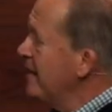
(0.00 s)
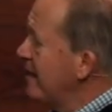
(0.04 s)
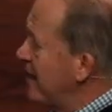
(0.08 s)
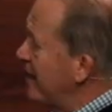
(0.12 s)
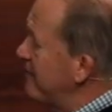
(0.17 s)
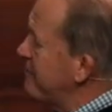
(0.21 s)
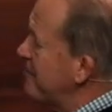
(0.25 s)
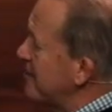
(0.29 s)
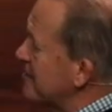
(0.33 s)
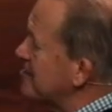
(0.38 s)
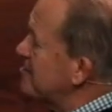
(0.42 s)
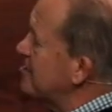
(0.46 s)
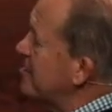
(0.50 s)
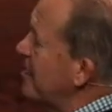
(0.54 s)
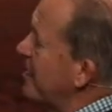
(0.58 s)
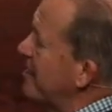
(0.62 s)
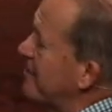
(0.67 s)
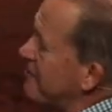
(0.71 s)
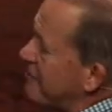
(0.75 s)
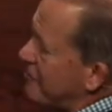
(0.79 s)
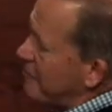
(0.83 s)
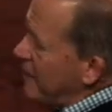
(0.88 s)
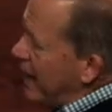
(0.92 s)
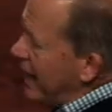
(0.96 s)
of the Son
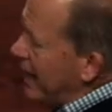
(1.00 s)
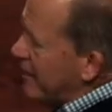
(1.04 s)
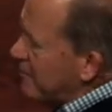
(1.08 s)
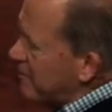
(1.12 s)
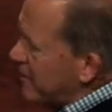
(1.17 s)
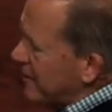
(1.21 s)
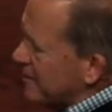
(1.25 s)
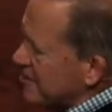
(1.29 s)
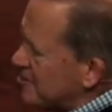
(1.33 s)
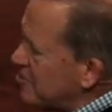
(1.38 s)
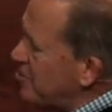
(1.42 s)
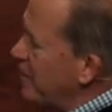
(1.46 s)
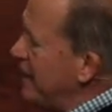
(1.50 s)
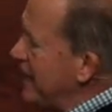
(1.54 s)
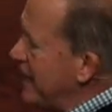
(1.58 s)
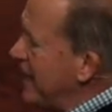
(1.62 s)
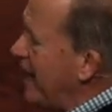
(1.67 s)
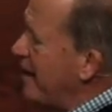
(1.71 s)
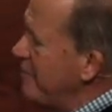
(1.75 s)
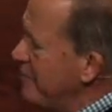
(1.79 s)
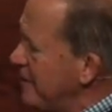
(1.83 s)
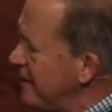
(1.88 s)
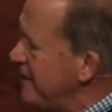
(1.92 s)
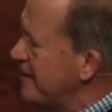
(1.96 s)
of Man. But as we
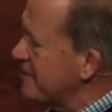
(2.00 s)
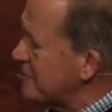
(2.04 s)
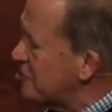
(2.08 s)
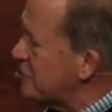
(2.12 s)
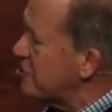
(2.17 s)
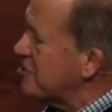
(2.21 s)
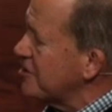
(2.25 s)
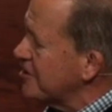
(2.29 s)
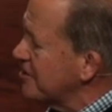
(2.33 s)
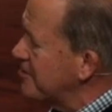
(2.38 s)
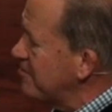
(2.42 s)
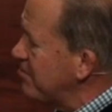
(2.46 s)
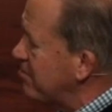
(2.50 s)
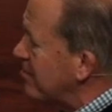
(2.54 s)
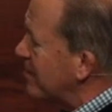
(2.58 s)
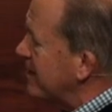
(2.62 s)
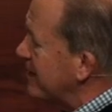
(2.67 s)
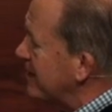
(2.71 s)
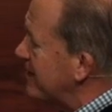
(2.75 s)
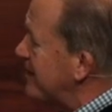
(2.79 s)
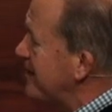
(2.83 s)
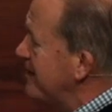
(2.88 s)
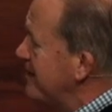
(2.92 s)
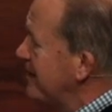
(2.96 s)
come to this third
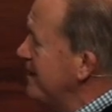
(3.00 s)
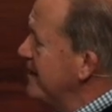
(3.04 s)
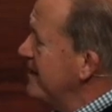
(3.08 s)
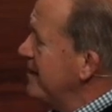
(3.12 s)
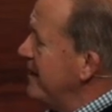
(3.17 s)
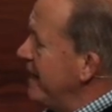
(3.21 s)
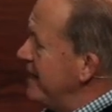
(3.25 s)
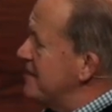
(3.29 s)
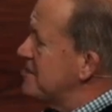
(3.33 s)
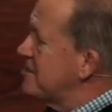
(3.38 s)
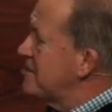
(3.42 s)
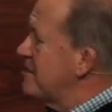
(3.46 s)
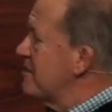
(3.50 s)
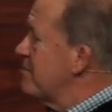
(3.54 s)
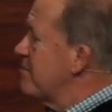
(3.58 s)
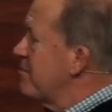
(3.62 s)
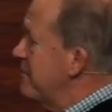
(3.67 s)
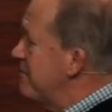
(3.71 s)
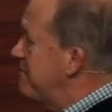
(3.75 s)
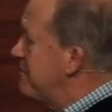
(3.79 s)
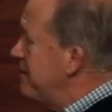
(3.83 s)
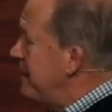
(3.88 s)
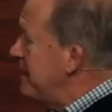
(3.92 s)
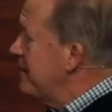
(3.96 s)
one, it's the
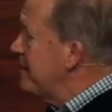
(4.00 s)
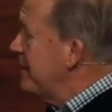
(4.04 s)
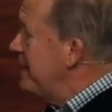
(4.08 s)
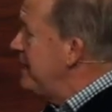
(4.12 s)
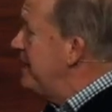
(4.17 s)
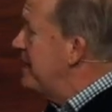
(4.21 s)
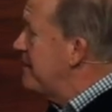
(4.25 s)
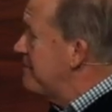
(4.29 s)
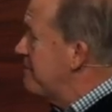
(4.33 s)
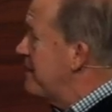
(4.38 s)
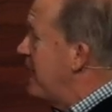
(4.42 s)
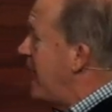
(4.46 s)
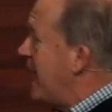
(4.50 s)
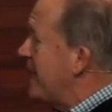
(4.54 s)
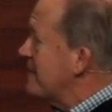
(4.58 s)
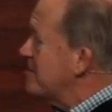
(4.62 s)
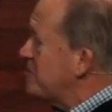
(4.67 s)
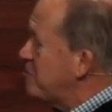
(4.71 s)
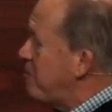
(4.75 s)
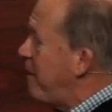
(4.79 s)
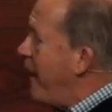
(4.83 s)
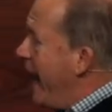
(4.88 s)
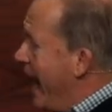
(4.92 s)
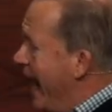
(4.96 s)
revealing of
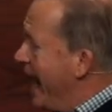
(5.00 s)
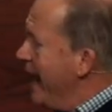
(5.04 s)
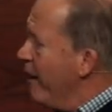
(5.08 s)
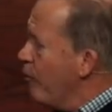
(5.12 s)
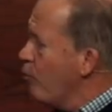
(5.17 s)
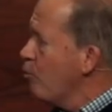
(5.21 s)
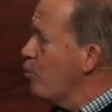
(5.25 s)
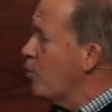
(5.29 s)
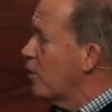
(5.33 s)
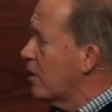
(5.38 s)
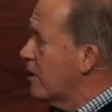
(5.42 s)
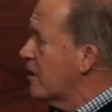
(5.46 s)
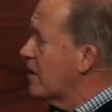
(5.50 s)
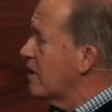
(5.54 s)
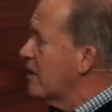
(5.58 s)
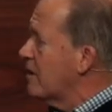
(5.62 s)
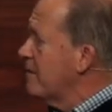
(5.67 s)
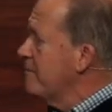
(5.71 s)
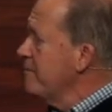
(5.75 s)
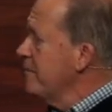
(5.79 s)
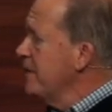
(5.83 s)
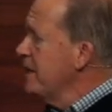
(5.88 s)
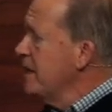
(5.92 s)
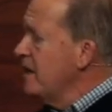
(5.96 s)
God's
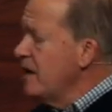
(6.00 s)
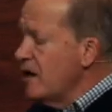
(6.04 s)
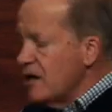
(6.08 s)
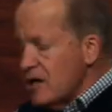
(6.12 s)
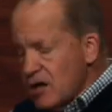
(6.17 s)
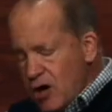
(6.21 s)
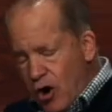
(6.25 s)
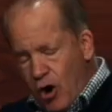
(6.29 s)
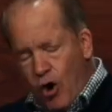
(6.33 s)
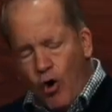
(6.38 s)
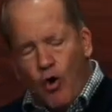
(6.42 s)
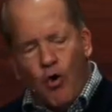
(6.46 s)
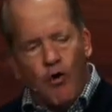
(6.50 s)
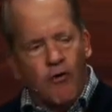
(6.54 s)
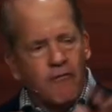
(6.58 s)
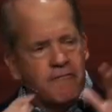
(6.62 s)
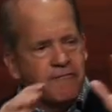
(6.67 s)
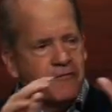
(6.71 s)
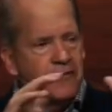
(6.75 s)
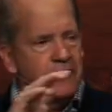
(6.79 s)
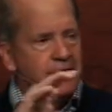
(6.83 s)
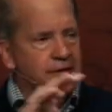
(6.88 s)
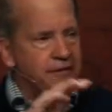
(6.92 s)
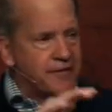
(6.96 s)
power
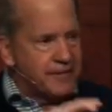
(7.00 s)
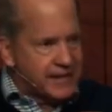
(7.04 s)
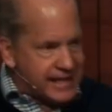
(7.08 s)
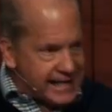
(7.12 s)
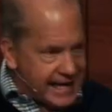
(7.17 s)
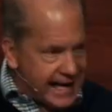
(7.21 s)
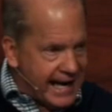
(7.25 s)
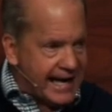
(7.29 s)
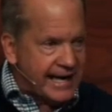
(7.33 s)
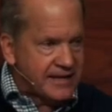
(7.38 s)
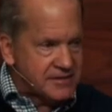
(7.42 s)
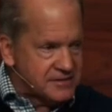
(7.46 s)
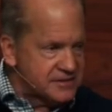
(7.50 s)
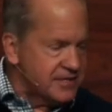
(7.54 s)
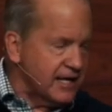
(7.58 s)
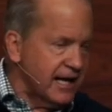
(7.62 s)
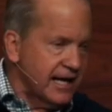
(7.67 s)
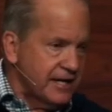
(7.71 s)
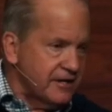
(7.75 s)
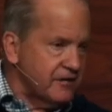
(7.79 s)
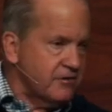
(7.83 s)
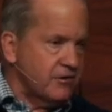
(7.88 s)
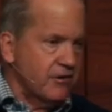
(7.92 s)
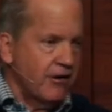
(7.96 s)
over the
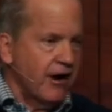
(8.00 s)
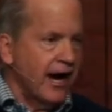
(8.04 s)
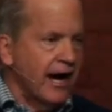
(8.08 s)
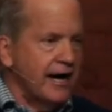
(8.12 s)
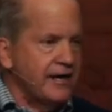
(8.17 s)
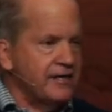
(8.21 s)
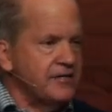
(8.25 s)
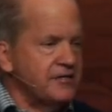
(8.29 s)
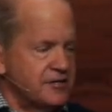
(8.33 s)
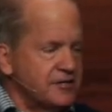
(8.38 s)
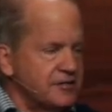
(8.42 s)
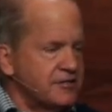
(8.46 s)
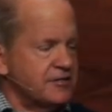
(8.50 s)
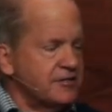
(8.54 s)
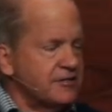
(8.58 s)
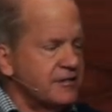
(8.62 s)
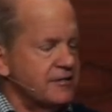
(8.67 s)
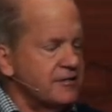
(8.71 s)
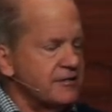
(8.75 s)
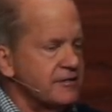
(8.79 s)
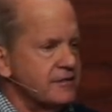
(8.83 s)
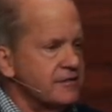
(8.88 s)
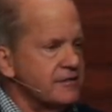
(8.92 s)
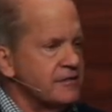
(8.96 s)
Antichrist,